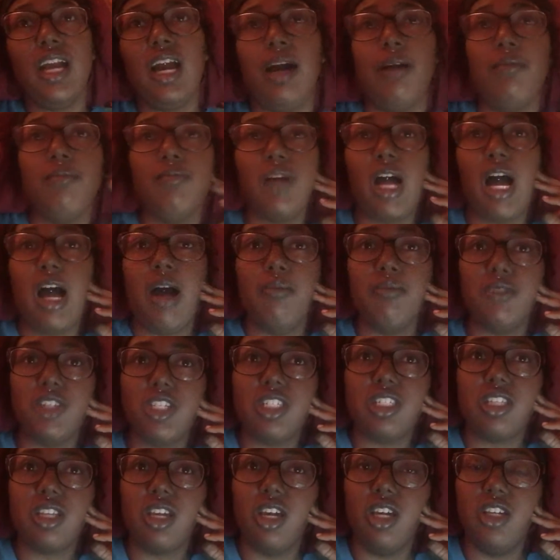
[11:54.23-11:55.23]
I'm I'm
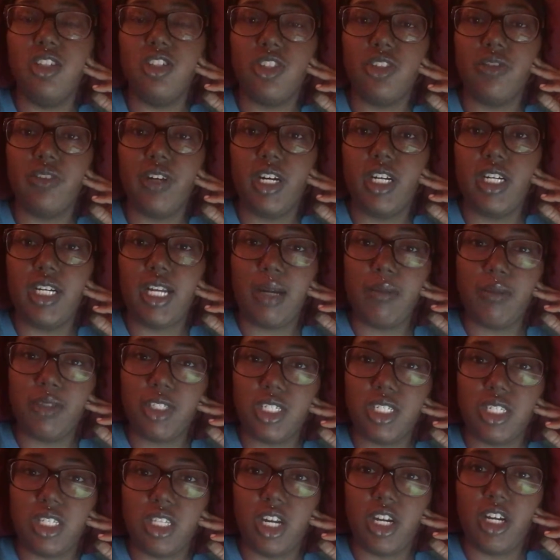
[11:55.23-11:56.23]
just an introvert and I'm
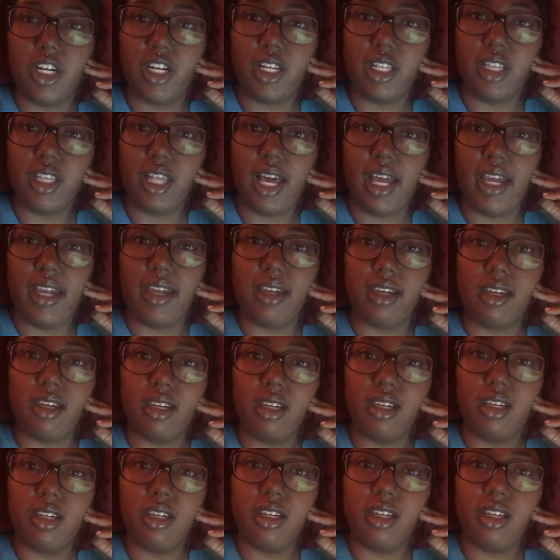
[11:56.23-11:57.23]
just learning like
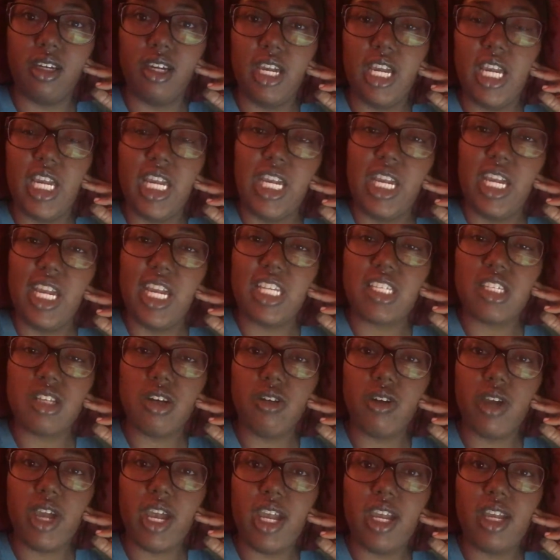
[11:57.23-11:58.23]
it's
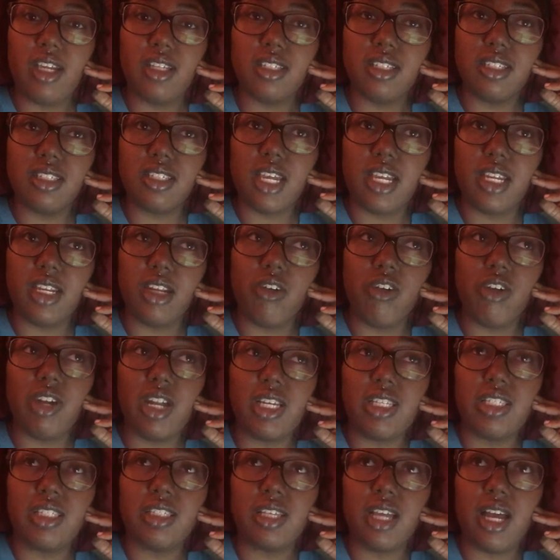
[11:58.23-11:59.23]
okay to say no
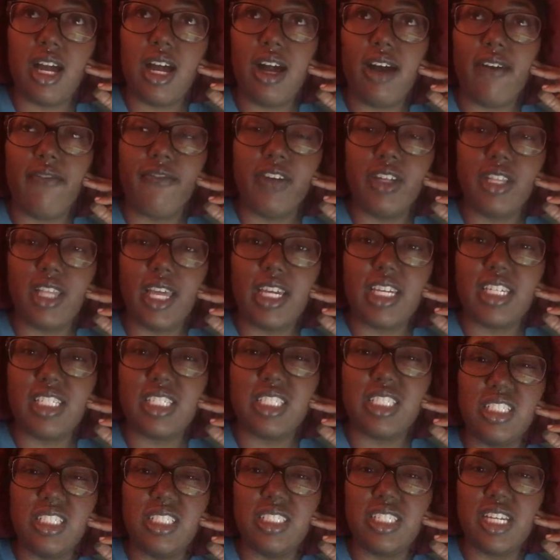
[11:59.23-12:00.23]
and I, I feel like
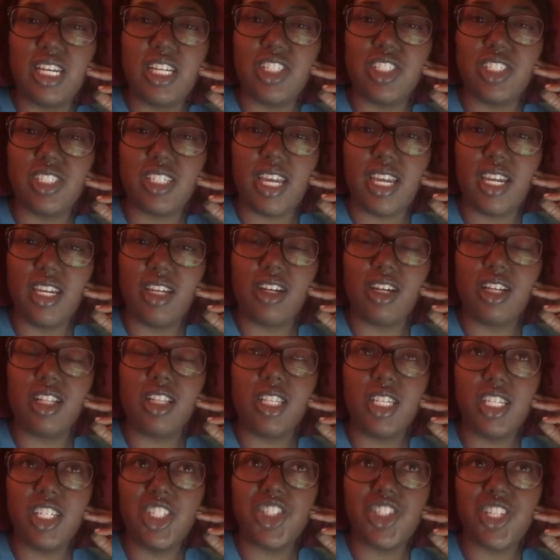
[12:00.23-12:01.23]
cliche saying
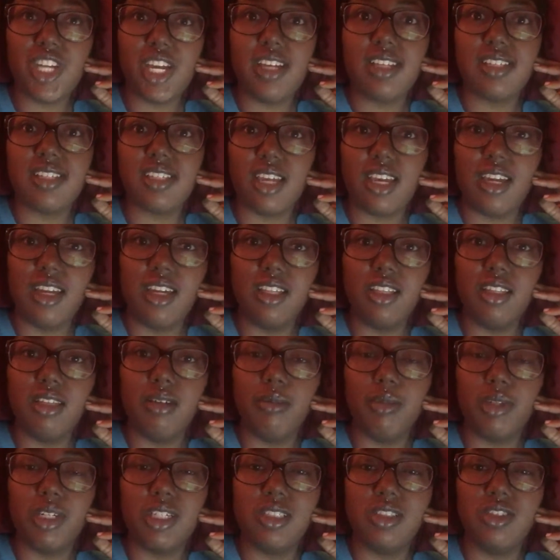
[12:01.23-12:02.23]
cliche saying
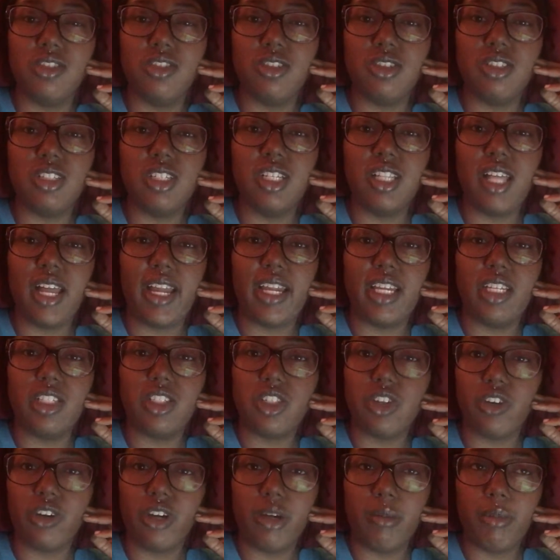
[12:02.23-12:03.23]
them because you'll see like
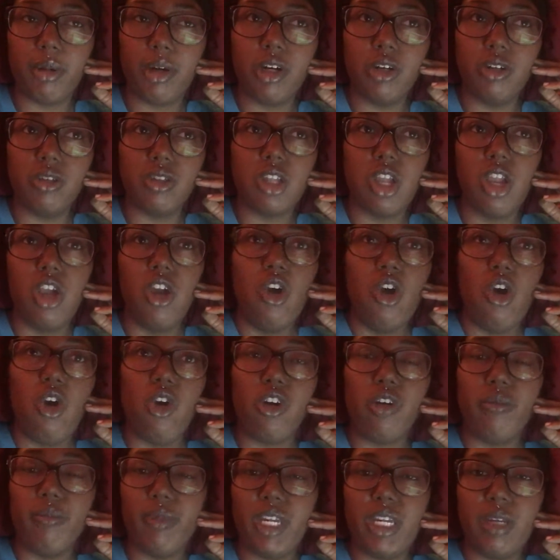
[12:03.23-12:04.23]
Instagram posts
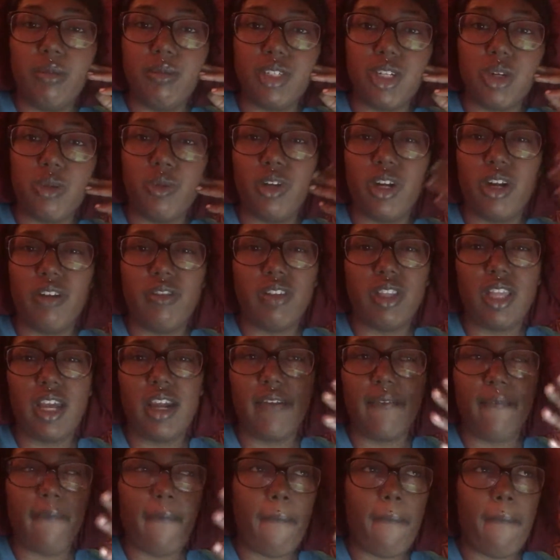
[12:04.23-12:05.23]
or memes or whatever
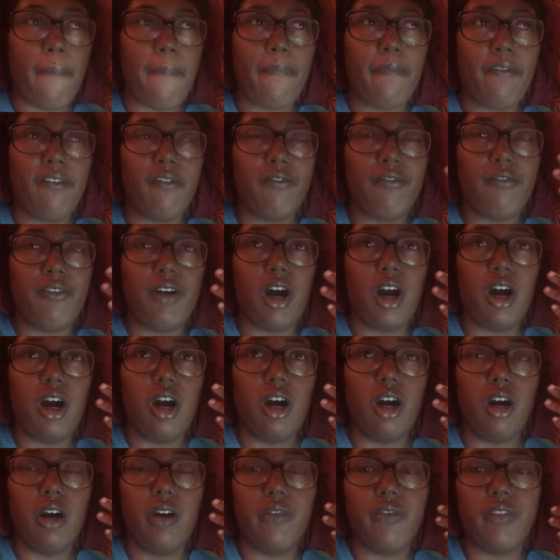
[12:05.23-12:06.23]
like
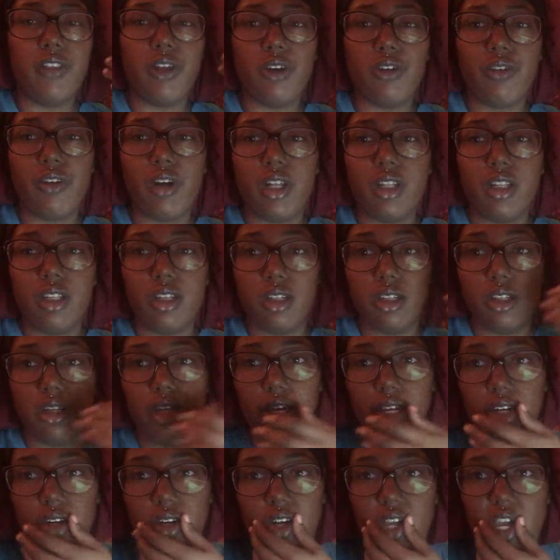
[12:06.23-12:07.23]
uh, float around the
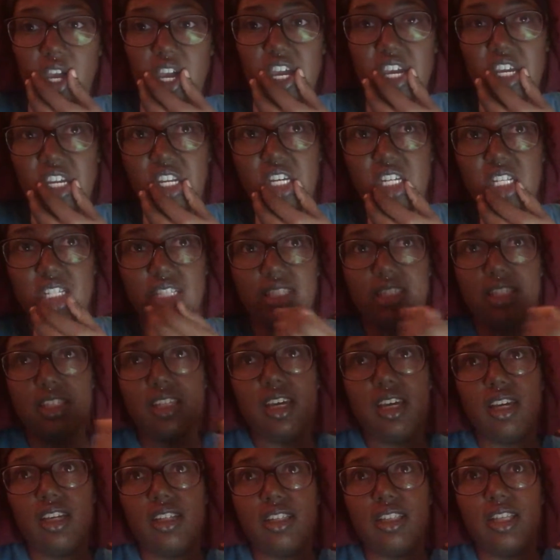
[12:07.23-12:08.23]
internet and it
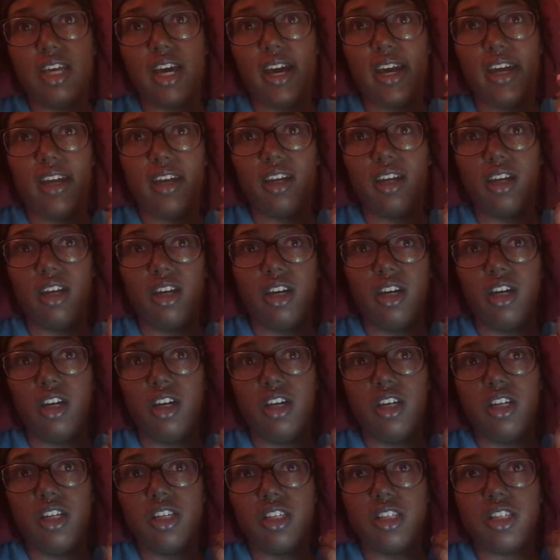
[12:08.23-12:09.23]
says like
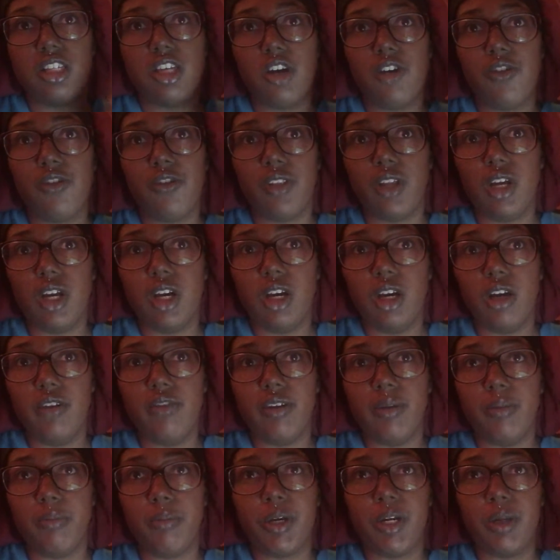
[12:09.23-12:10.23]
self
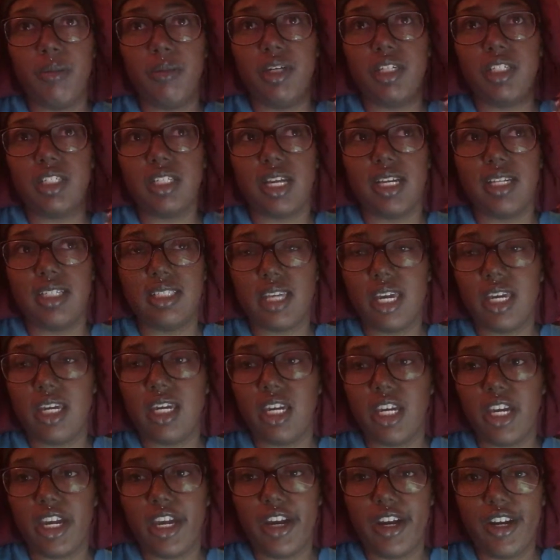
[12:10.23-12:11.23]
love and pretty much like
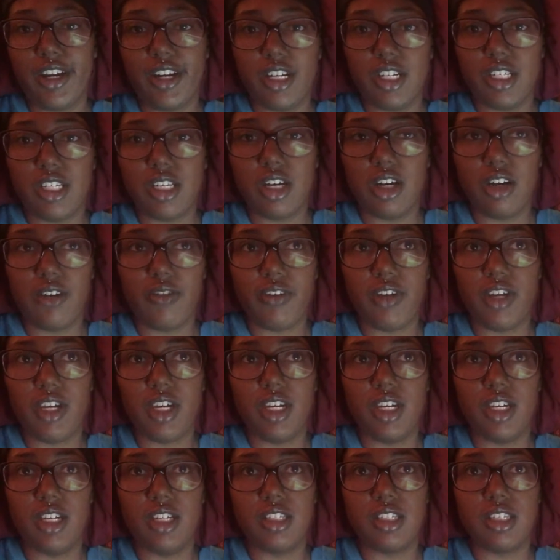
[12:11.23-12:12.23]
taking care of yourself
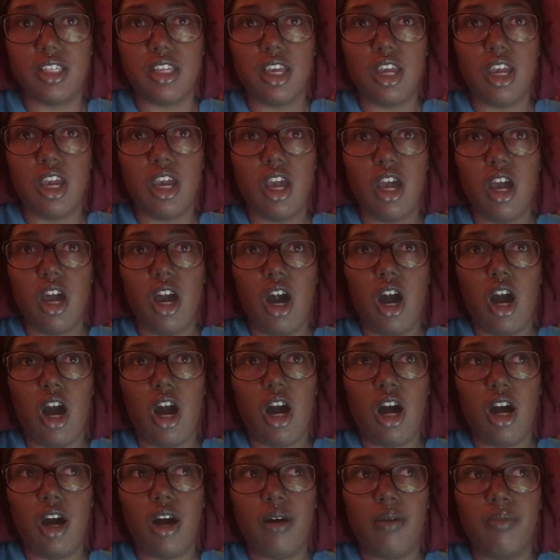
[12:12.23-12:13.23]
is
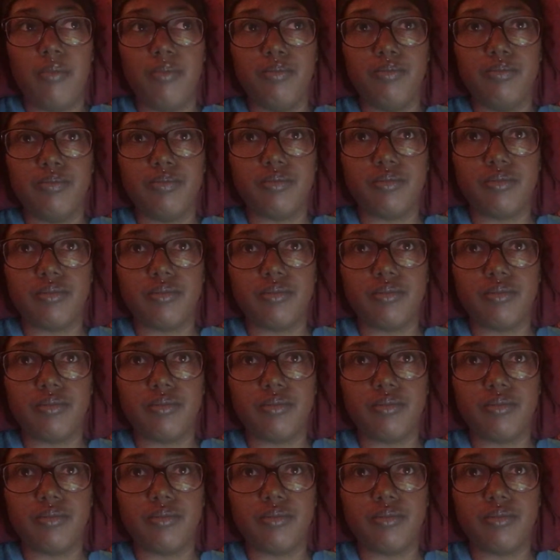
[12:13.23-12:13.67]
um,